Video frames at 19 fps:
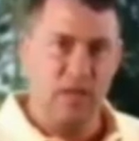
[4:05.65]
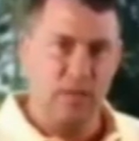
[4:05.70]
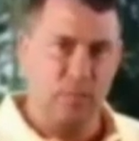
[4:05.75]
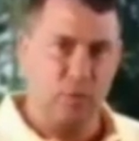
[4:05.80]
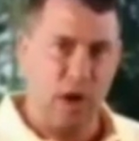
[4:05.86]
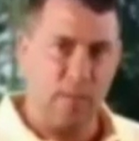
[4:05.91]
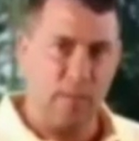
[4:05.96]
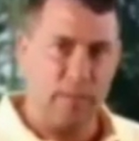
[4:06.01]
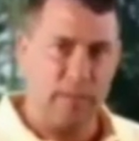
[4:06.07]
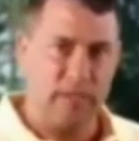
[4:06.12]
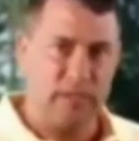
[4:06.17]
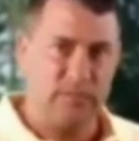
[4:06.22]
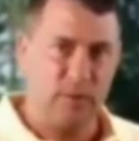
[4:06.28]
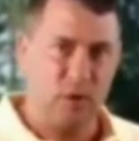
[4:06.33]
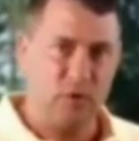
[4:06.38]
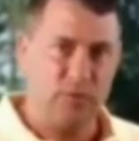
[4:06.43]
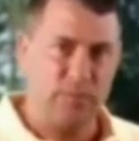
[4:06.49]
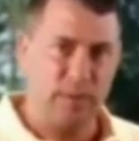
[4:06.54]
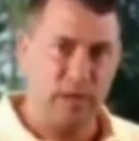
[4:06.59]
The problem is
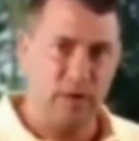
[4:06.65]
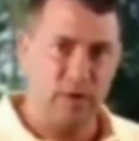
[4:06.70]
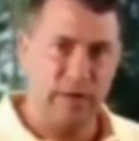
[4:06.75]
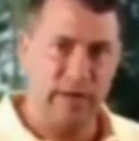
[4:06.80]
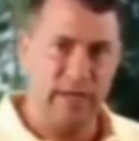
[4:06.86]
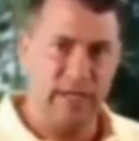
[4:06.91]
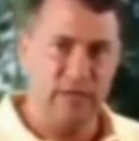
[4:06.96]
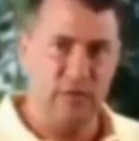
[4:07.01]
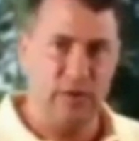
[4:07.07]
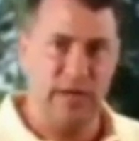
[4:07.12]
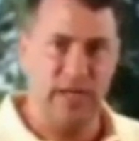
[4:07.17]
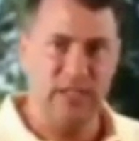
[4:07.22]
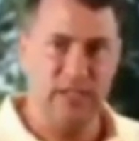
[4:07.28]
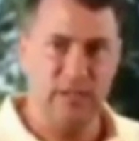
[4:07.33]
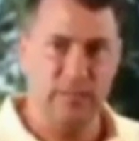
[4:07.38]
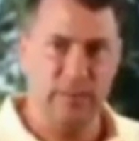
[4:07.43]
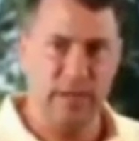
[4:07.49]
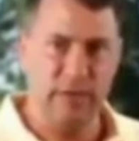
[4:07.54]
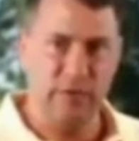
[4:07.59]
most putter heads are
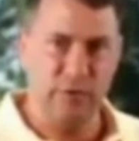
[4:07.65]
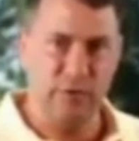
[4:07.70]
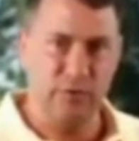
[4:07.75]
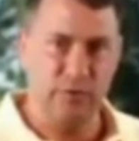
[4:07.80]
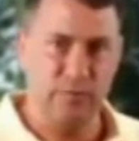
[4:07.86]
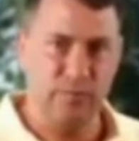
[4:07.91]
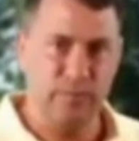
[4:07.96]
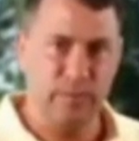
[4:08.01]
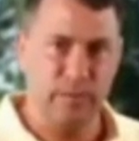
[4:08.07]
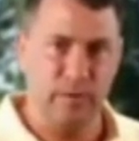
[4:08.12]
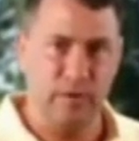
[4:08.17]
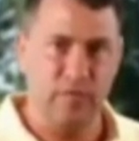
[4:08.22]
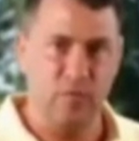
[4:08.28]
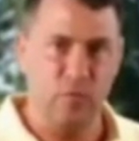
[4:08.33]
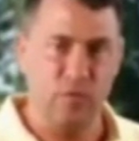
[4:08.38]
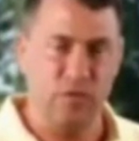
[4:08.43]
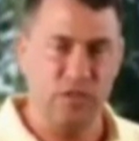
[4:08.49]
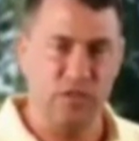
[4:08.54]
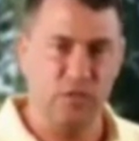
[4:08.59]
asymmetrical,
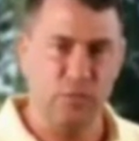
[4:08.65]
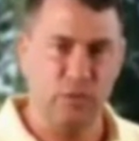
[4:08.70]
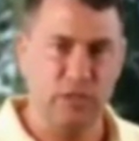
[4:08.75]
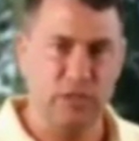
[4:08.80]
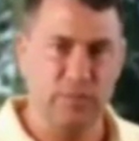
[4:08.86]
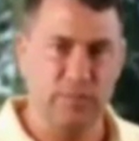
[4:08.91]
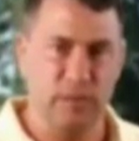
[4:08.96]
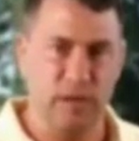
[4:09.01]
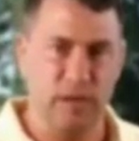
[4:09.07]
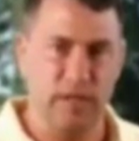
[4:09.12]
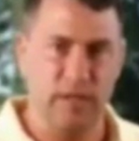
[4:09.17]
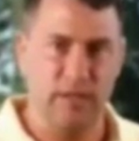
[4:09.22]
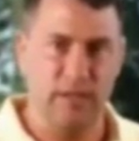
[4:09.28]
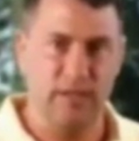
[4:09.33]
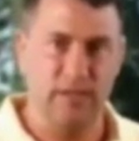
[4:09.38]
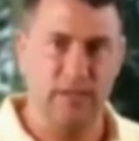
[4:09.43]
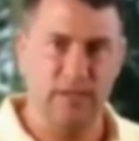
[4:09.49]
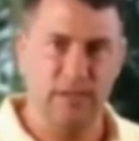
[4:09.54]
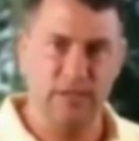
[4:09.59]
therefore the sweet spot
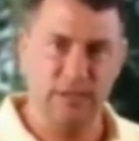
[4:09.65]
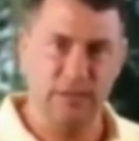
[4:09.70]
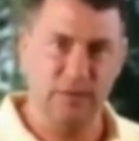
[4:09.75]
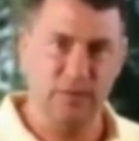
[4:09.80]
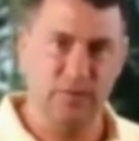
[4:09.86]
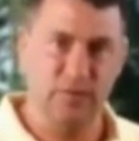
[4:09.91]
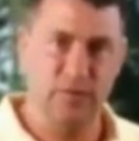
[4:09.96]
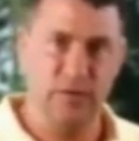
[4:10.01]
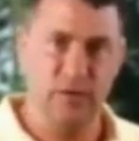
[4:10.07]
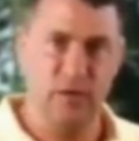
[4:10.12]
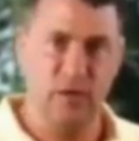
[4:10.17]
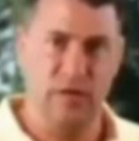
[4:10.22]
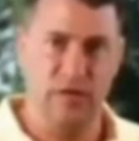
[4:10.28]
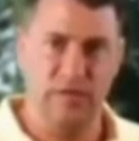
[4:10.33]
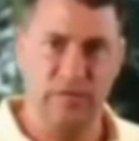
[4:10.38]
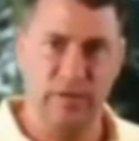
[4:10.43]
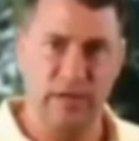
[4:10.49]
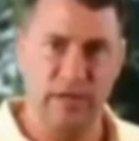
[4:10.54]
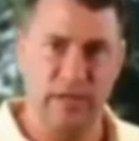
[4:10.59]
isn't centered
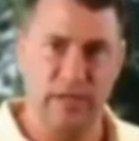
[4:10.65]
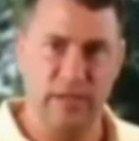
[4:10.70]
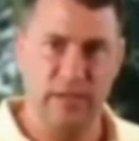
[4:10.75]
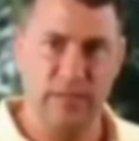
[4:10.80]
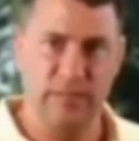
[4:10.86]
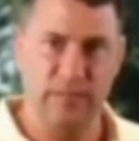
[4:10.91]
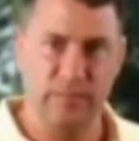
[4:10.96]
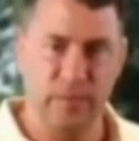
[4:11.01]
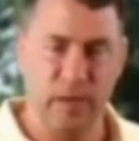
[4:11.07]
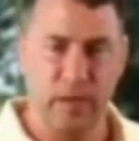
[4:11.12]
on the face.